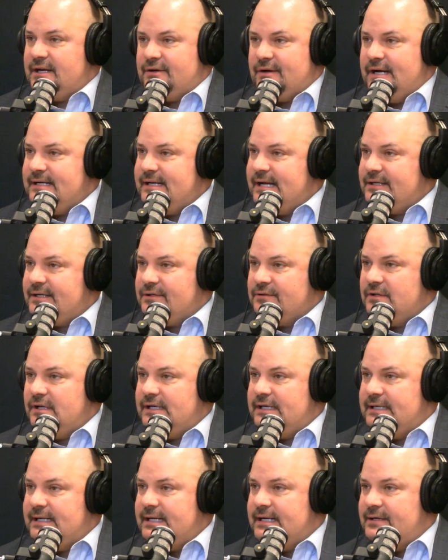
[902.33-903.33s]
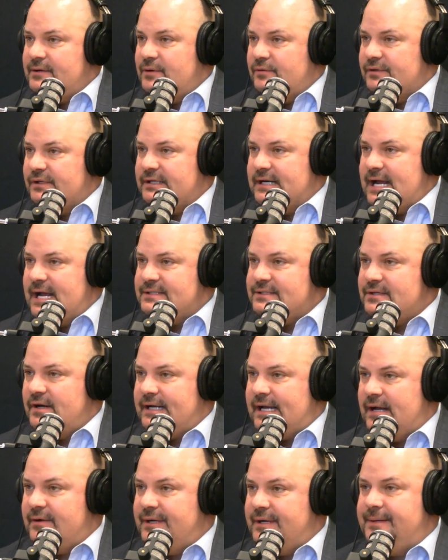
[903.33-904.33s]
like Great Neck are looking at it over in Nassau
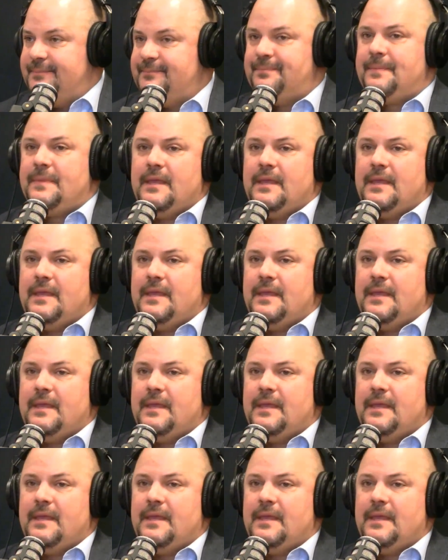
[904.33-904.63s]
County.